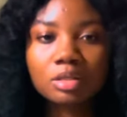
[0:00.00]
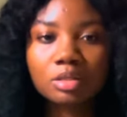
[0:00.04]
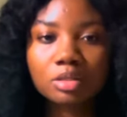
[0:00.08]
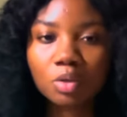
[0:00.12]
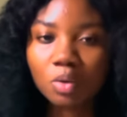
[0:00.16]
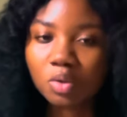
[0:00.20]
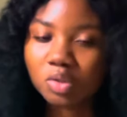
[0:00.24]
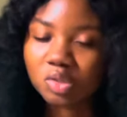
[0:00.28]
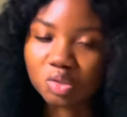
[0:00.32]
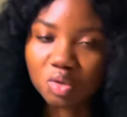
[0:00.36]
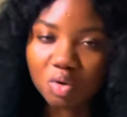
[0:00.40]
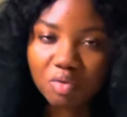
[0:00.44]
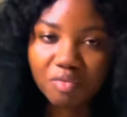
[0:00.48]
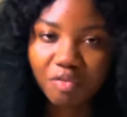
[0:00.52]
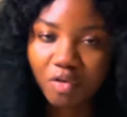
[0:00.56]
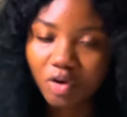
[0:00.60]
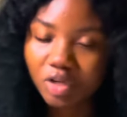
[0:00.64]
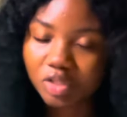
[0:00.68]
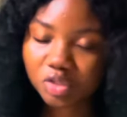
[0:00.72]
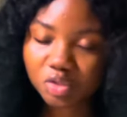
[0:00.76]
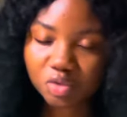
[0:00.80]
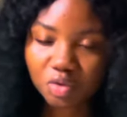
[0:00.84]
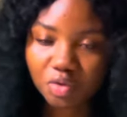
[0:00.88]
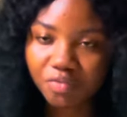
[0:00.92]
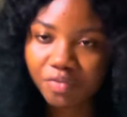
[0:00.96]
There was no
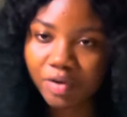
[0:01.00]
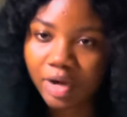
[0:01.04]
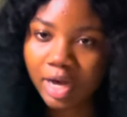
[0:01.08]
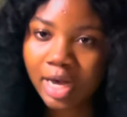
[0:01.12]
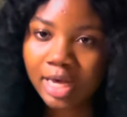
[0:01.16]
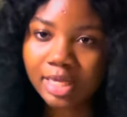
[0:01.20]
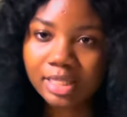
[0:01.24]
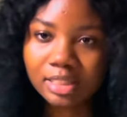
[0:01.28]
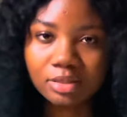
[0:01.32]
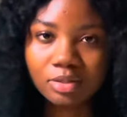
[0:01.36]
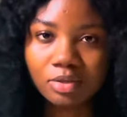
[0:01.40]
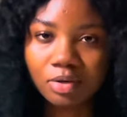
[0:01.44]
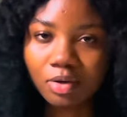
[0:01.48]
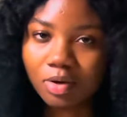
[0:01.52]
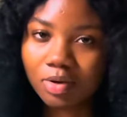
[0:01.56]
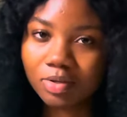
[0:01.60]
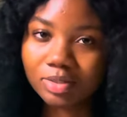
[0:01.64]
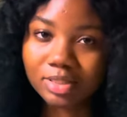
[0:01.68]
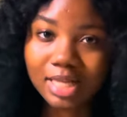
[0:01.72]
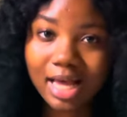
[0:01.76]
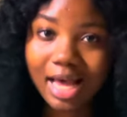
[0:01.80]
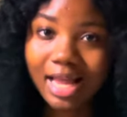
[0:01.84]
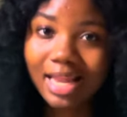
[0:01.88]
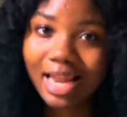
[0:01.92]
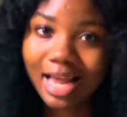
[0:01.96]
voiceover.
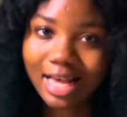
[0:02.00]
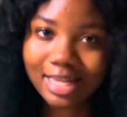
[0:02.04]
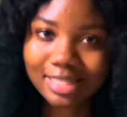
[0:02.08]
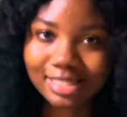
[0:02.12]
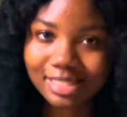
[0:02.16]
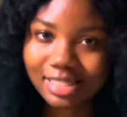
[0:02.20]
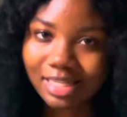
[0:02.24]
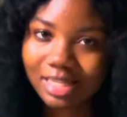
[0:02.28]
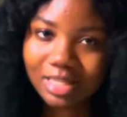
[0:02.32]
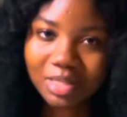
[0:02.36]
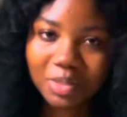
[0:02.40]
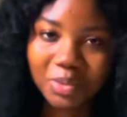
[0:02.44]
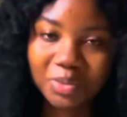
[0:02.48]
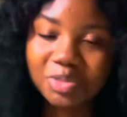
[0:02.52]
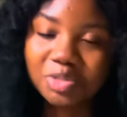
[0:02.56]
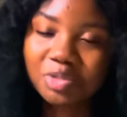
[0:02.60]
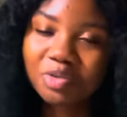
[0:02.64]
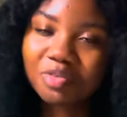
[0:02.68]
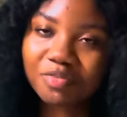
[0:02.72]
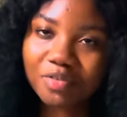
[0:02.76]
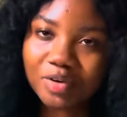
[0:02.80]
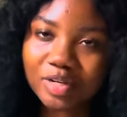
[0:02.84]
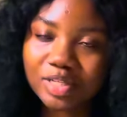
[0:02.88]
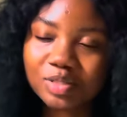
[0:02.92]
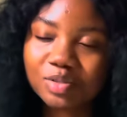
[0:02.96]
On that last day, there was no
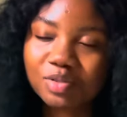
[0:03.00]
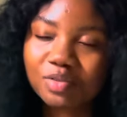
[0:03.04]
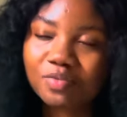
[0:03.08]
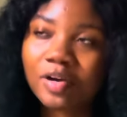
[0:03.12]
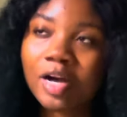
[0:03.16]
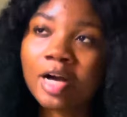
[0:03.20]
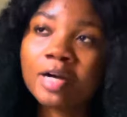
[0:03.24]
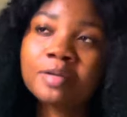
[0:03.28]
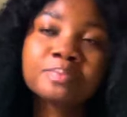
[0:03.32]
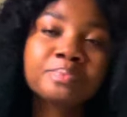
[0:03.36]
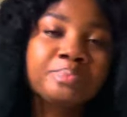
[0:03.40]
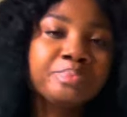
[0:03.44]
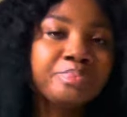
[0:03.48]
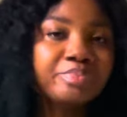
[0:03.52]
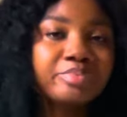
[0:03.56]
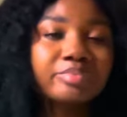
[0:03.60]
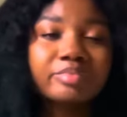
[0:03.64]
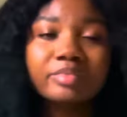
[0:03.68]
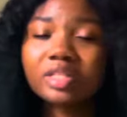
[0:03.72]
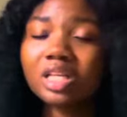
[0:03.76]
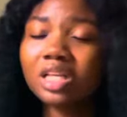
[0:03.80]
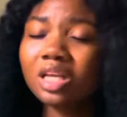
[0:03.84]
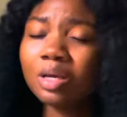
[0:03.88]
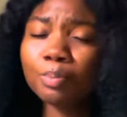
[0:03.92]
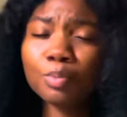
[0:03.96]
voiceover
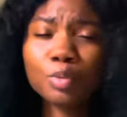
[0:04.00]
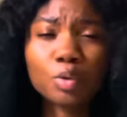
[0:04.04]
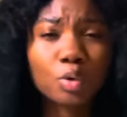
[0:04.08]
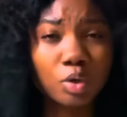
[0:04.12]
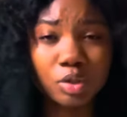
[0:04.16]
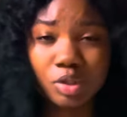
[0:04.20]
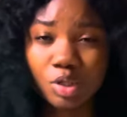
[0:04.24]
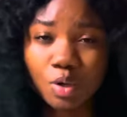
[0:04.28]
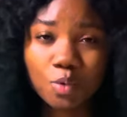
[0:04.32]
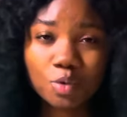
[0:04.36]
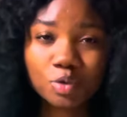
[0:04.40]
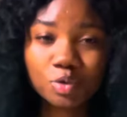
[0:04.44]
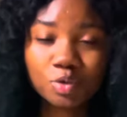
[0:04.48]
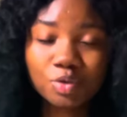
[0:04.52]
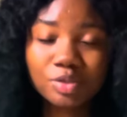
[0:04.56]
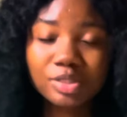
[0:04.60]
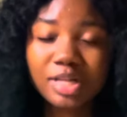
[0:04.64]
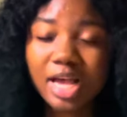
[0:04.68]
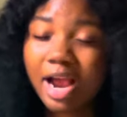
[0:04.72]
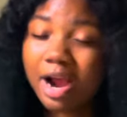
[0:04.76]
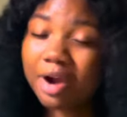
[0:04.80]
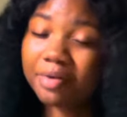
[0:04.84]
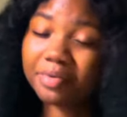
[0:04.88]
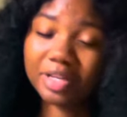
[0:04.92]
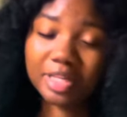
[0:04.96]
because there was no
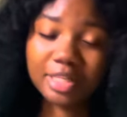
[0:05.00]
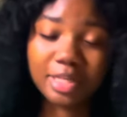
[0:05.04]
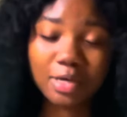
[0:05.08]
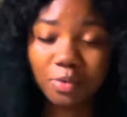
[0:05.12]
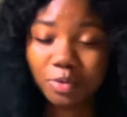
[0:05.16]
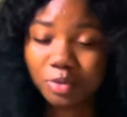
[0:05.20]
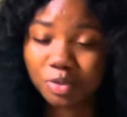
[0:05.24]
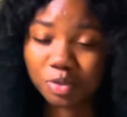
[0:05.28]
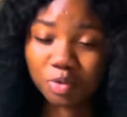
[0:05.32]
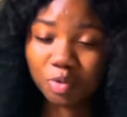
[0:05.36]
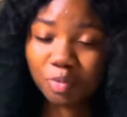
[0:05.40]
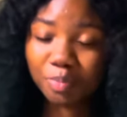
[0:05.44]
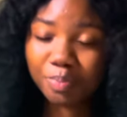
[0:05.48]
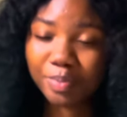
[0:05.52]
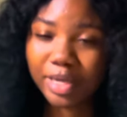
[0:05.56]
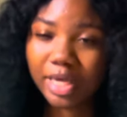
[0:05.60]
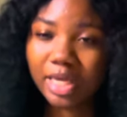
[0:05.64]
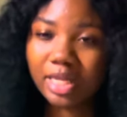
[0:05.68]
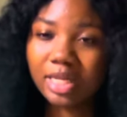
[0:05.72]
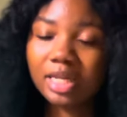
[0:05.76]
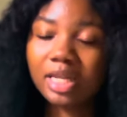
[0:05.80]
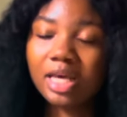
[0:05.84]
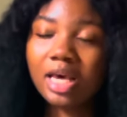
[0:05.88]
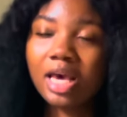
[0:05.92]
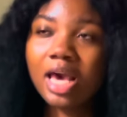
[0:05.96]
diary, there was no
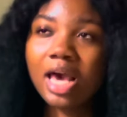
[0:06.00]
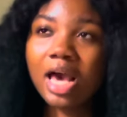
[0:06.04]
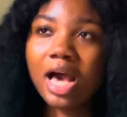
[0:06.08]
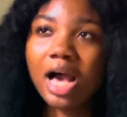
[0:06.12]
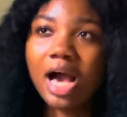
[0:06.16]
pen.